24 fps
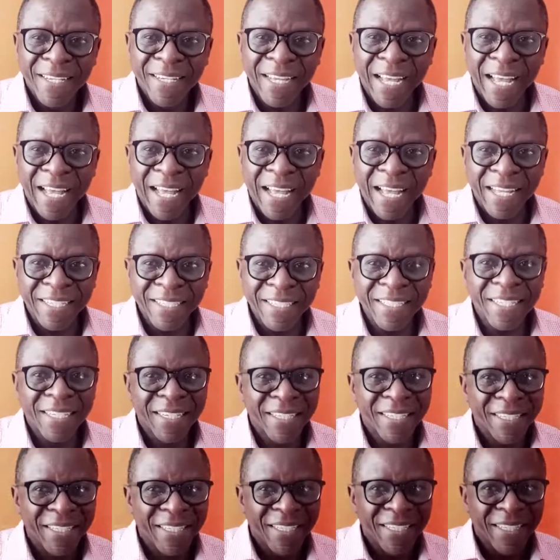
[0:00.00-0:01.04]
And
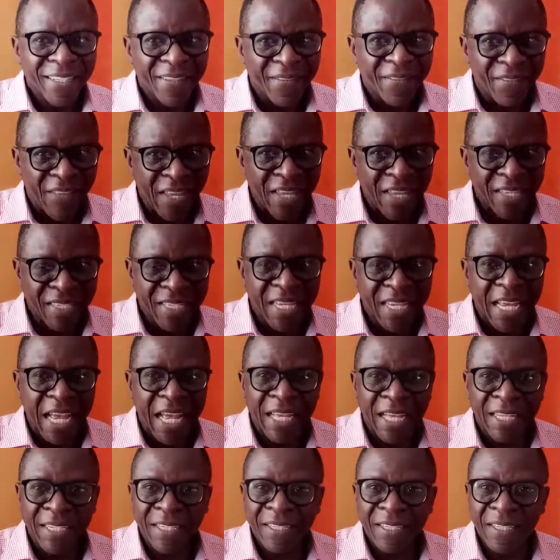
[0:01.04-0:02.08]
this
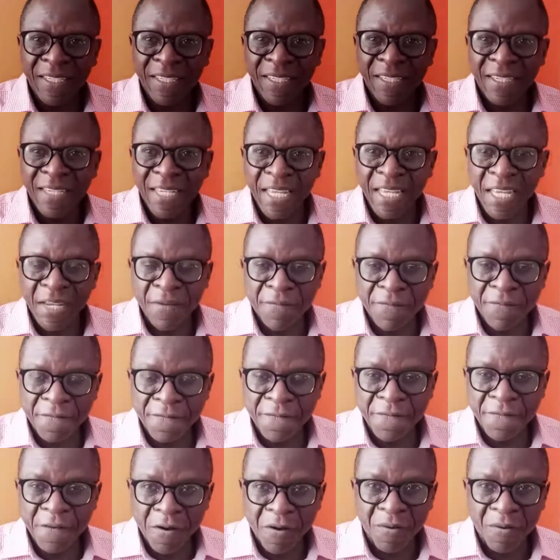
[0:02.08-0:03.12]
can
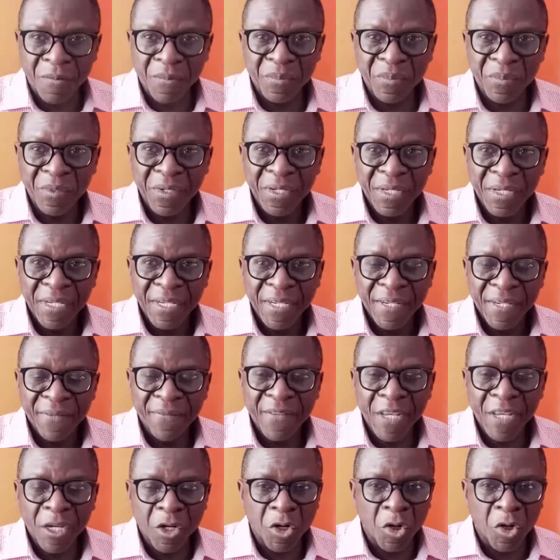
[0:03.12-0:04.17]
inform
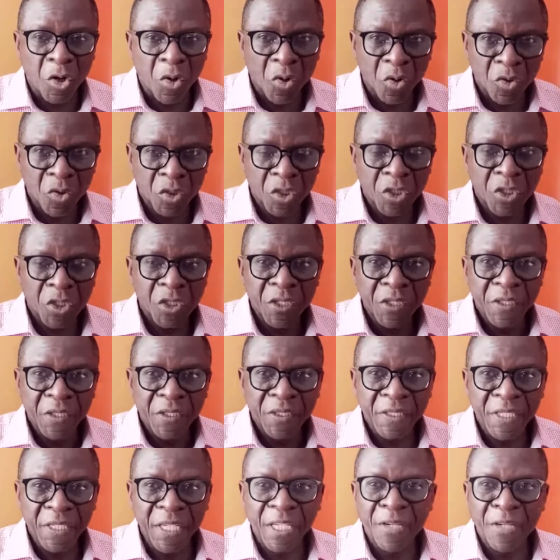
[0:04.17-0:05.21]
the court
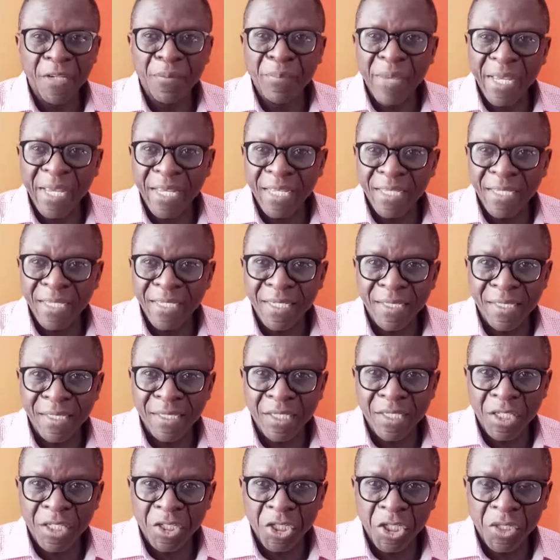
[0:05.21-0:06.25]
in making
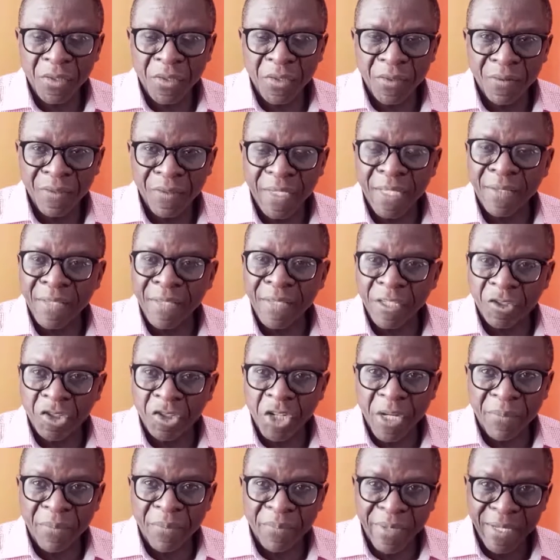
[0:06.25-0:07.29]
decision in the
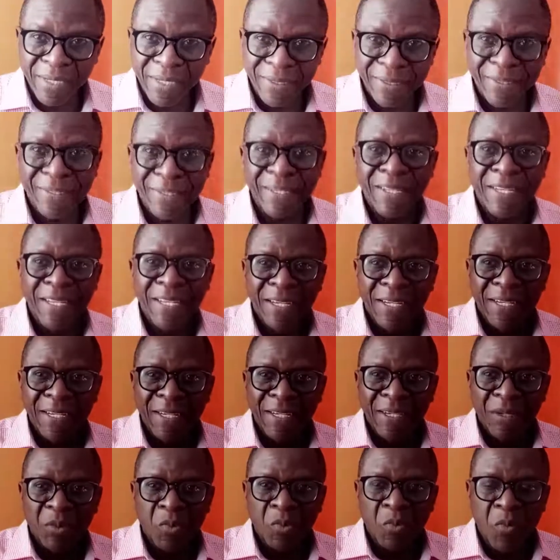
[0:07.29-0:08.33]
chambers
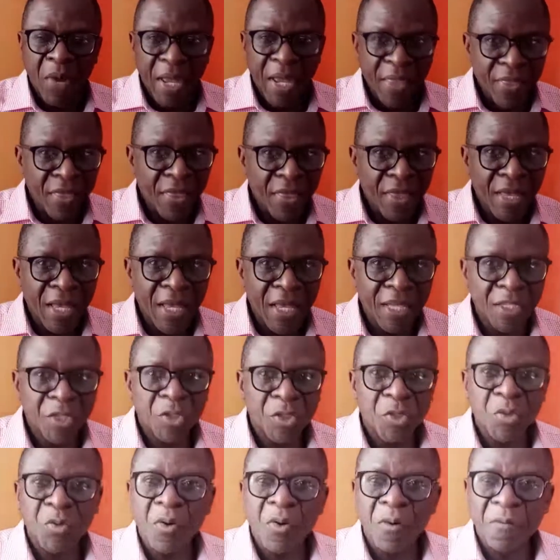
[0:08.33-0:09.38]
whether
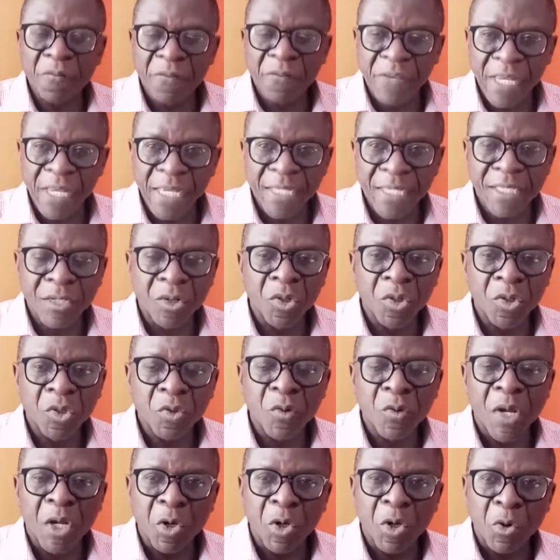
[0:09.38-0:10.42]
to convict or
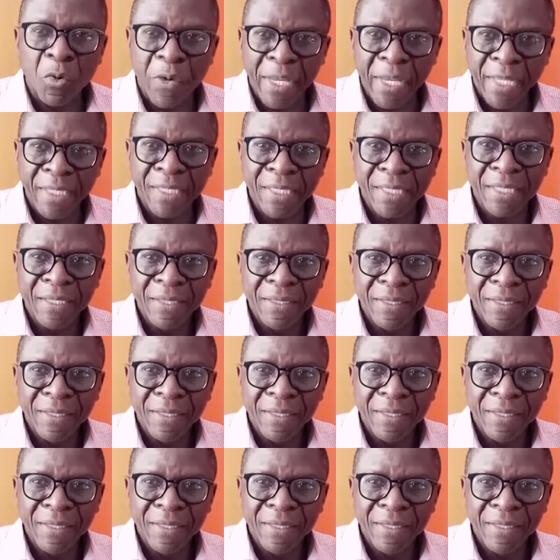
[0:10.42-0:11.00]
to acquit